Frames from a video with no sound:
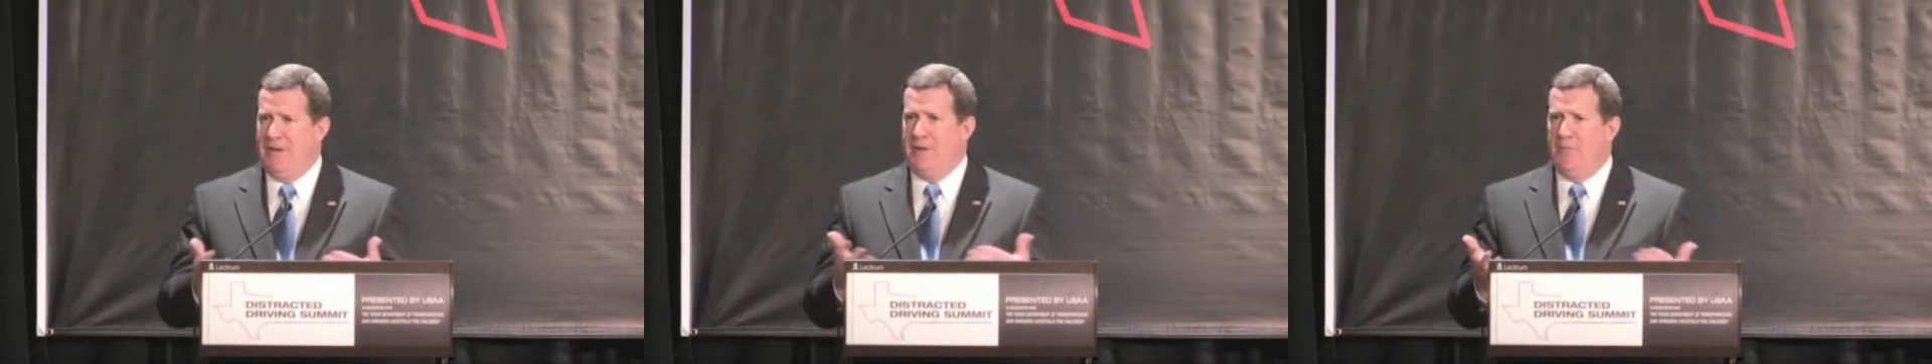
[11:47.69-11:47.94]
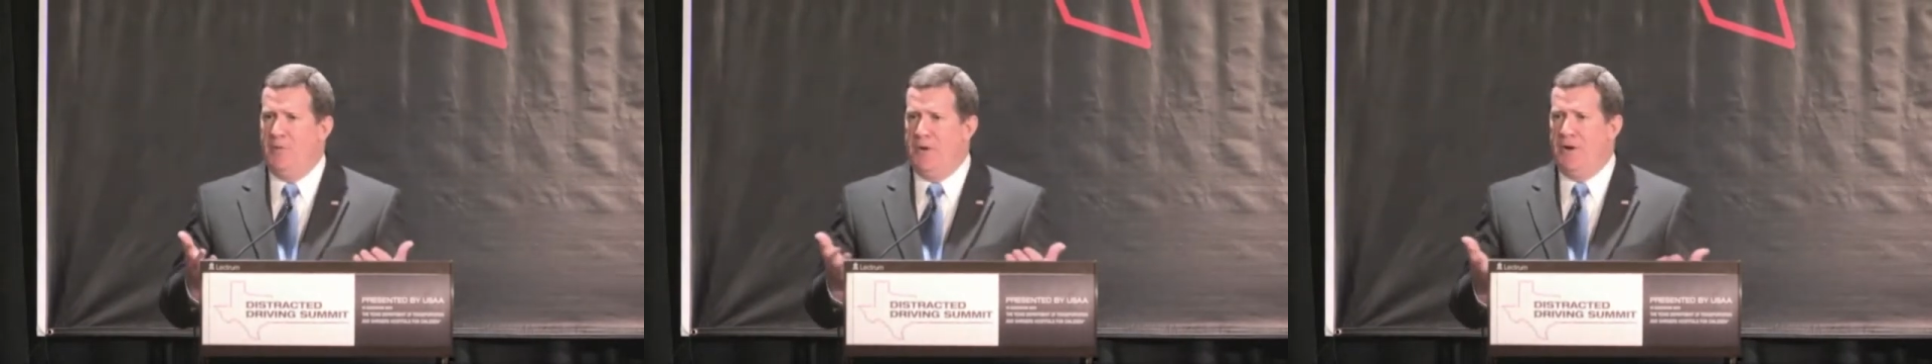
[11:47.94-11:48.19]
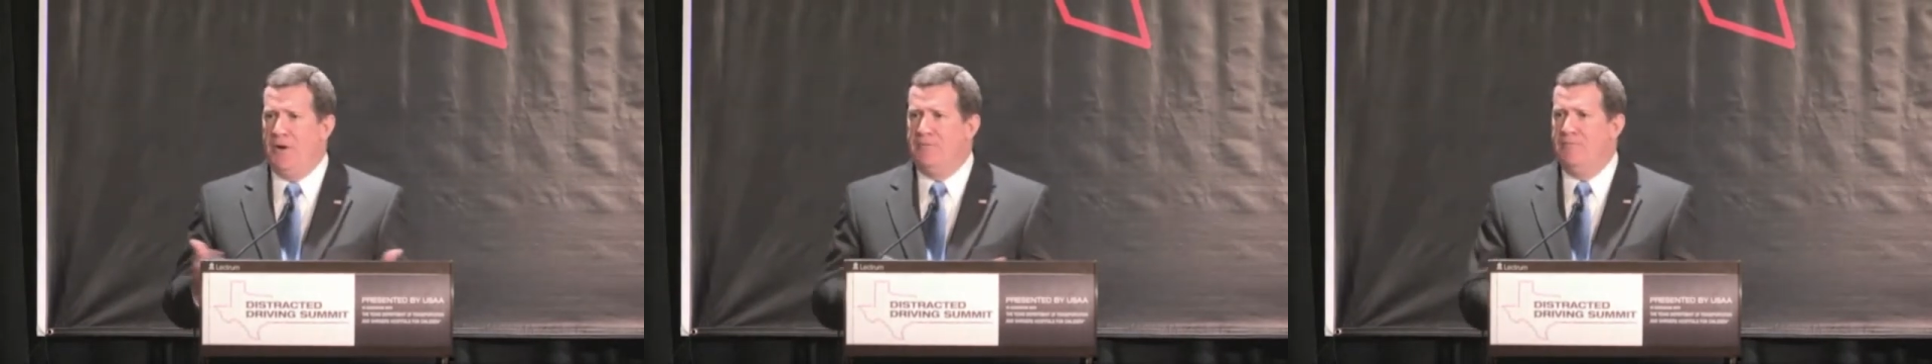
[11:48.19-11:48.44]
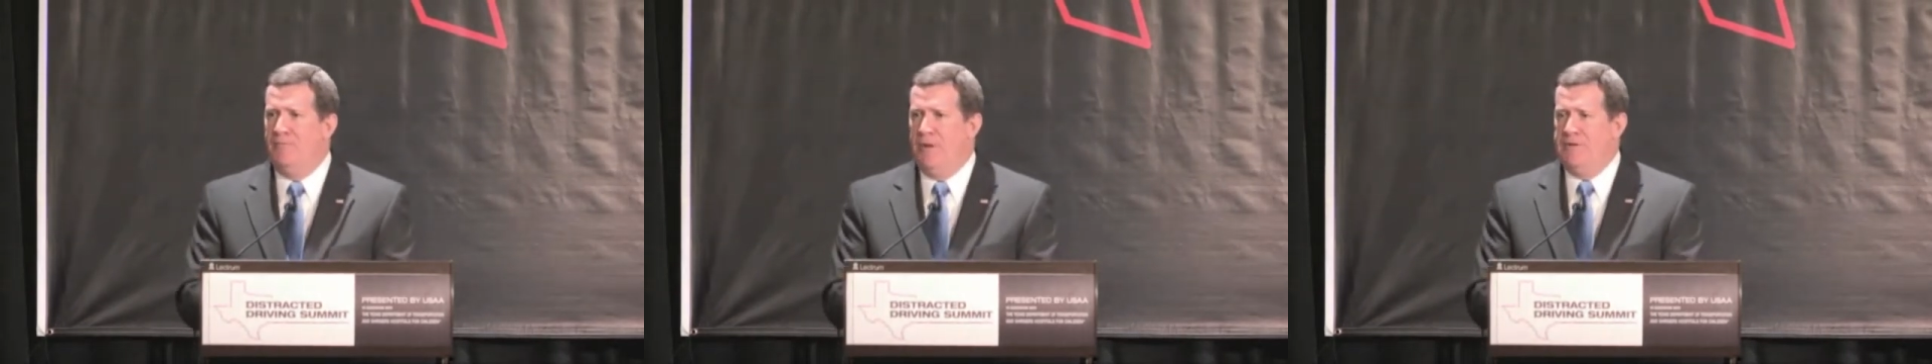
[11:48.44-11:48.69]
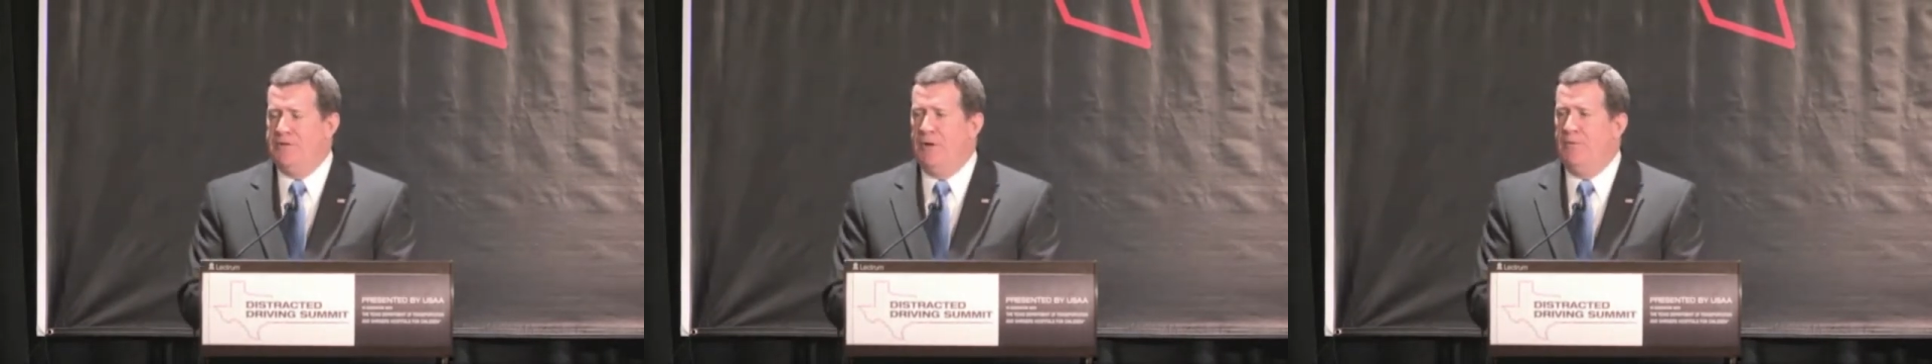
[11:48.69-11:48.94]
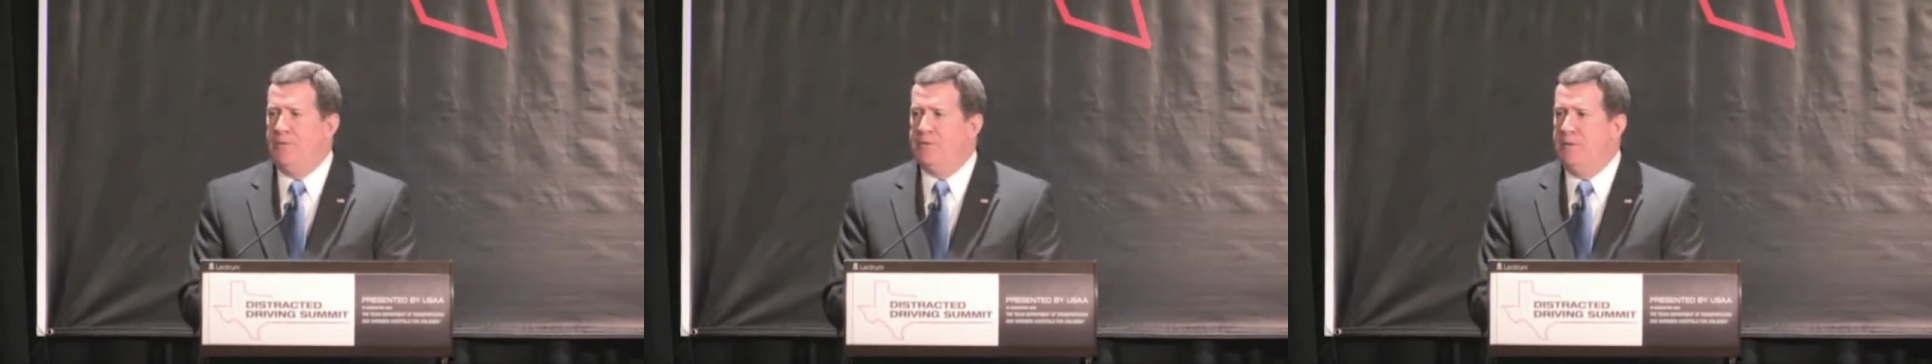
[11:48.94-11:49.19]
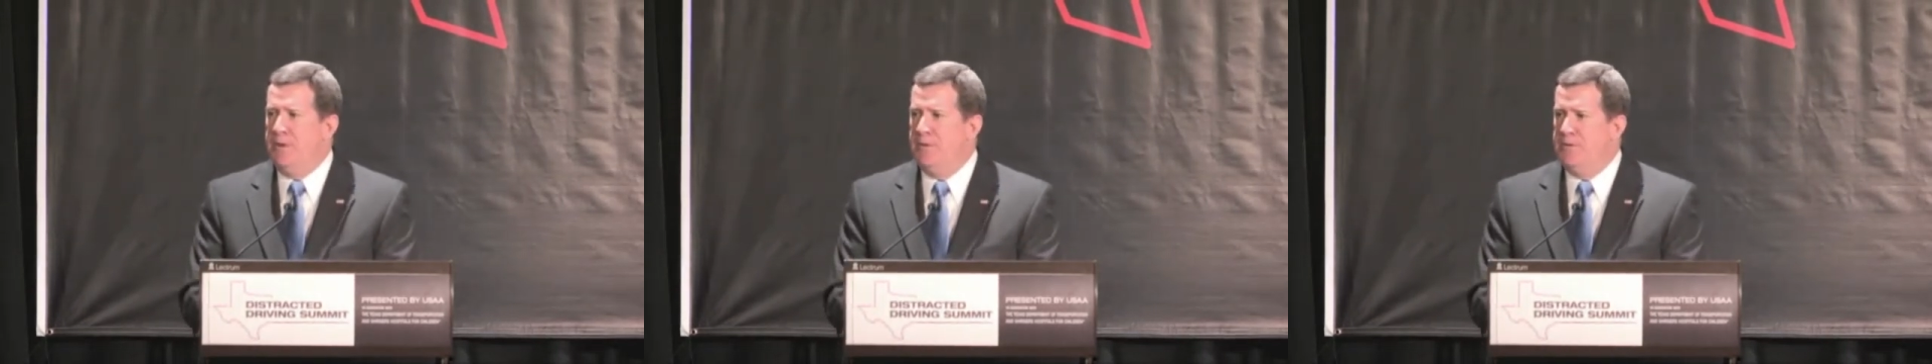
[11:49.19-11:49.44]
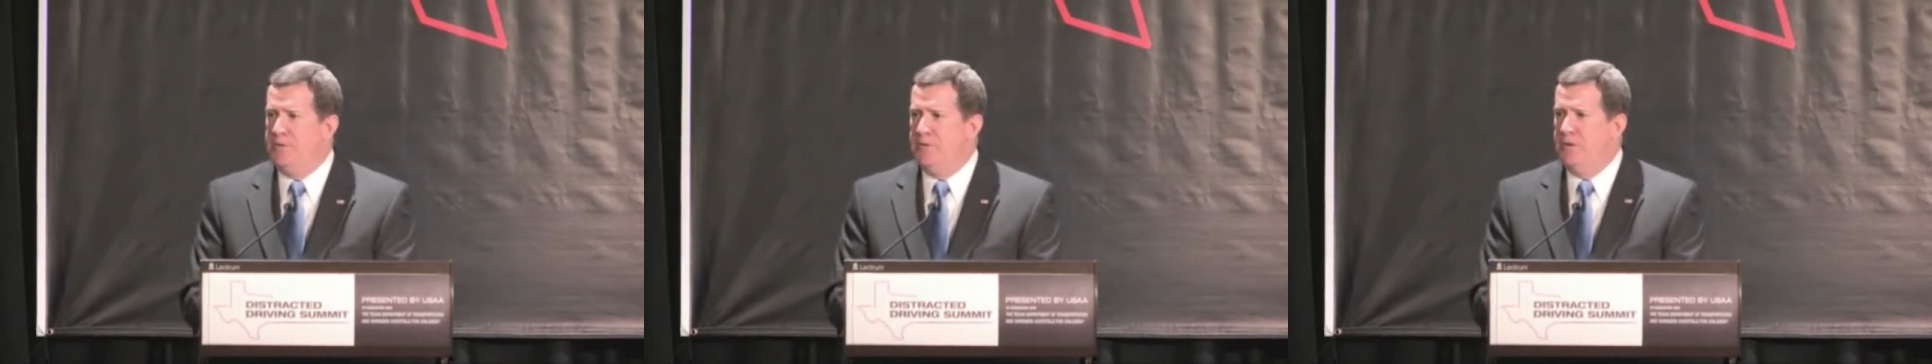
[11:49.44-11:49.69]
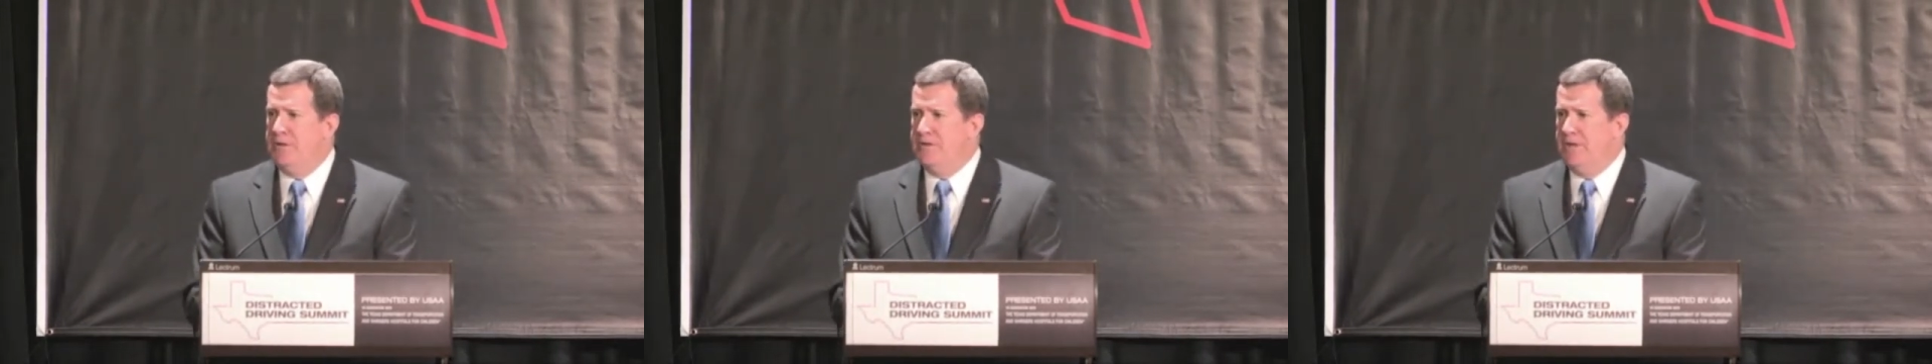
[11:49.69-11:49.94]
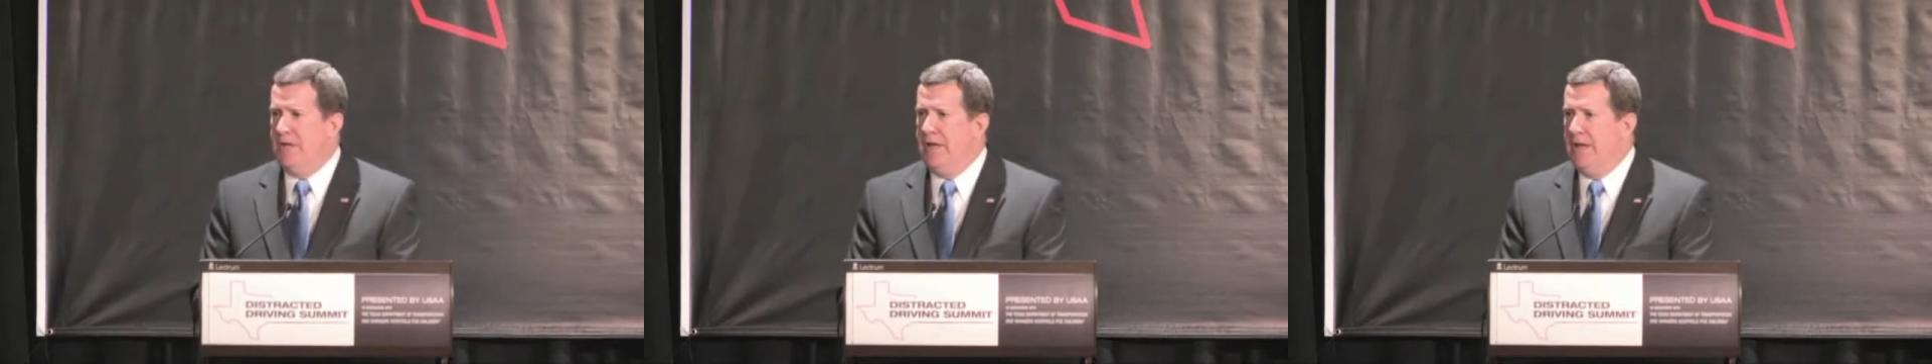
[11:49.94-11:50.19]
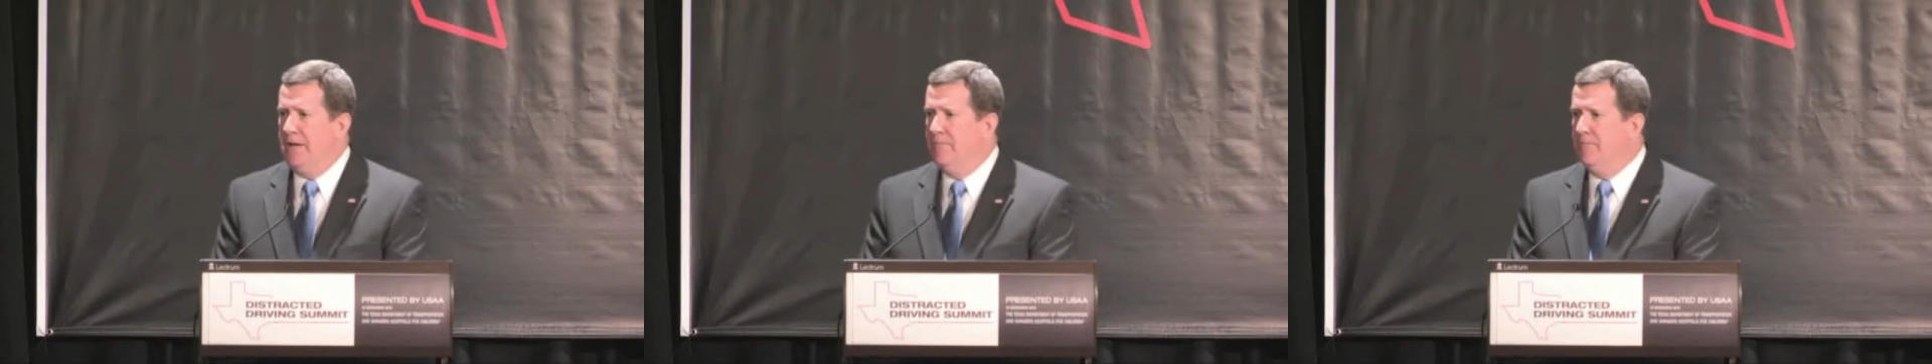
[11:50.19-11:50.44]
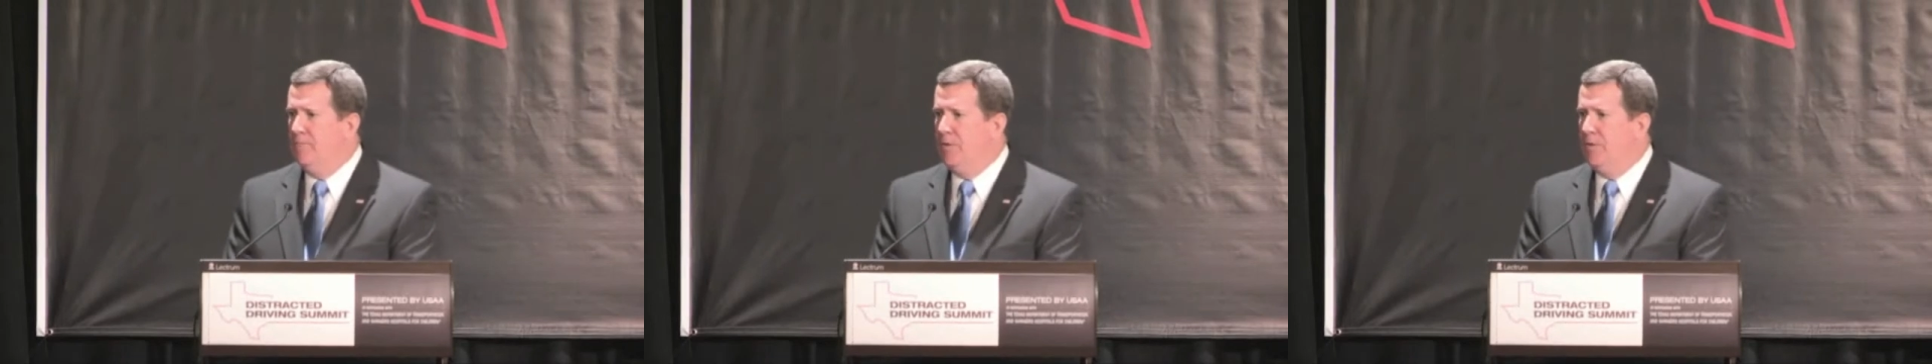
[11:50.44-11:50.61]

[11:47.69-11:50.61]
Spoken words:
they compared what Jennifer Smith is doing today